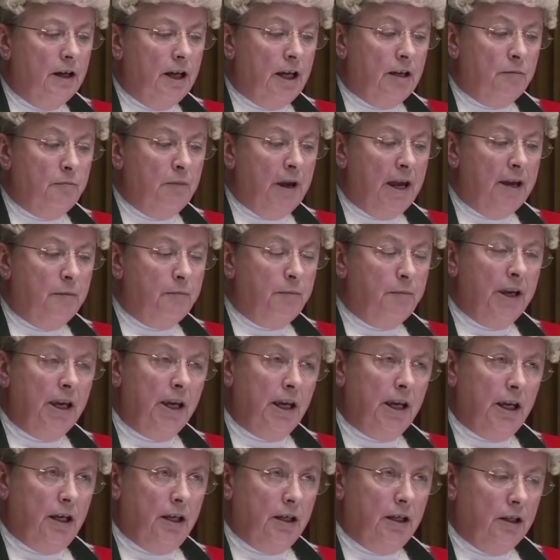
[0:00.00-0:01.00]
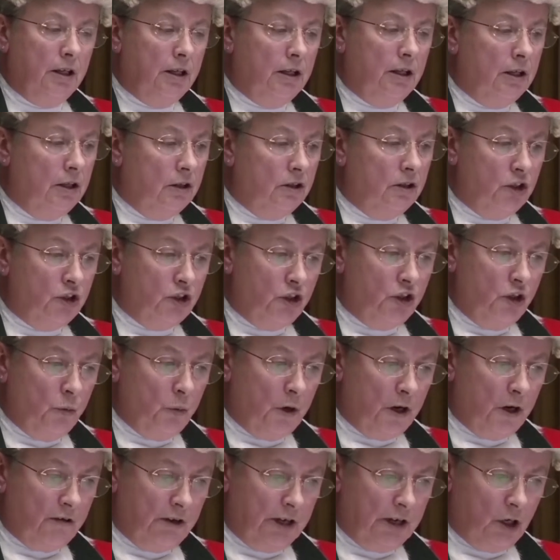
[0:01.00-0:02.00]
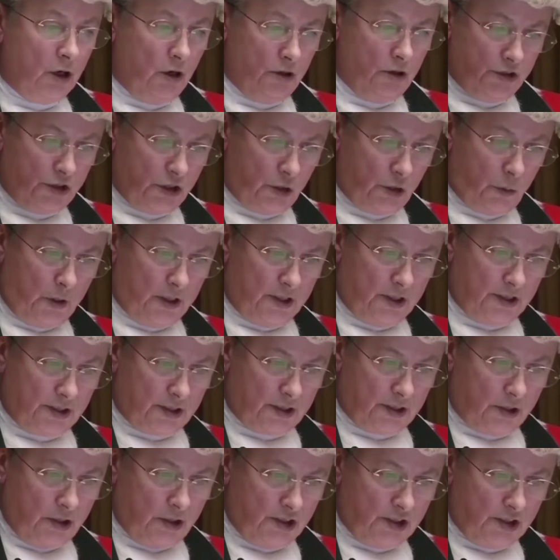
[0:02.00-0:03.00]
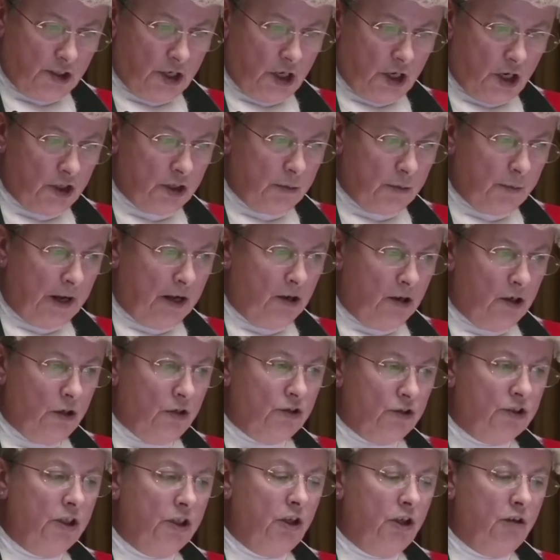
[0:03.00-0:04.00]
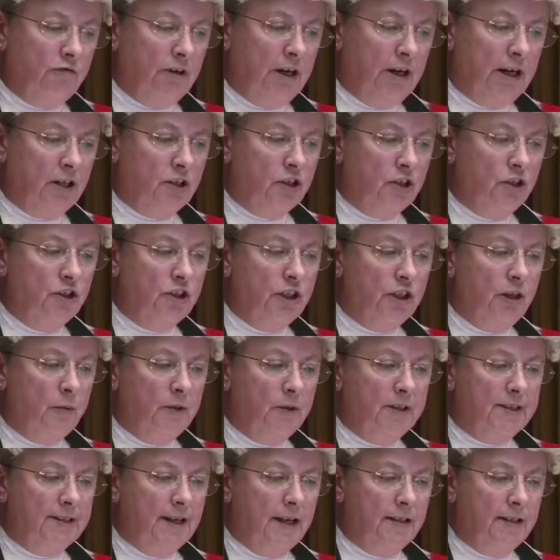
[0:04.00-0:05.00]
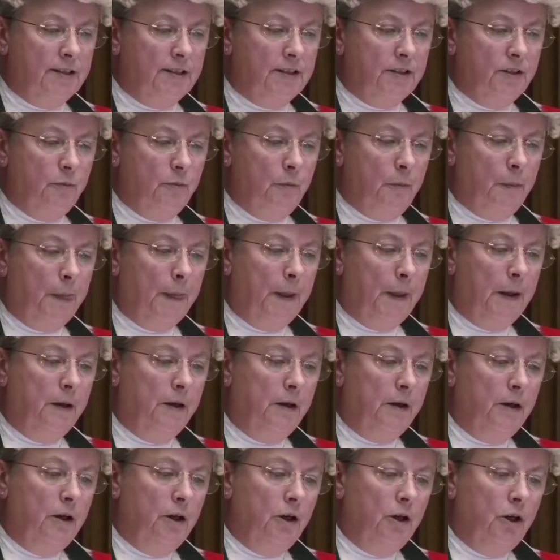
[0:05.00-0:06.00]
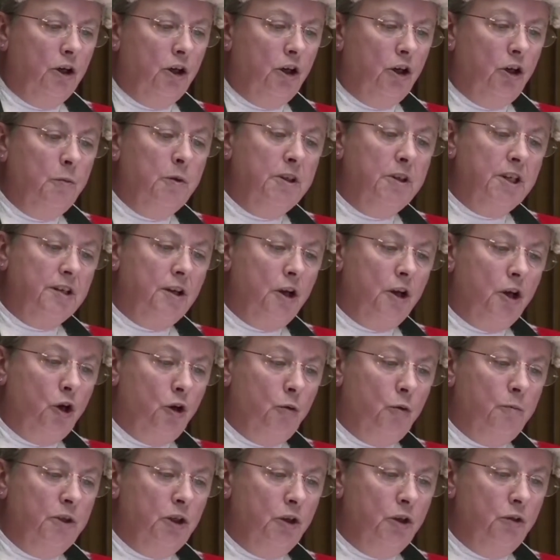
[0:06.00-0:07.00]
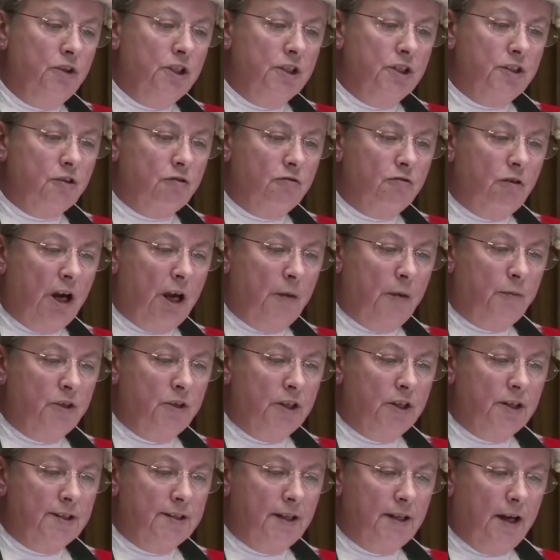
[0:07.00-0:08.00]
It may be that you were in consequence concerned about losing your relationship with Sansom, whom you described to the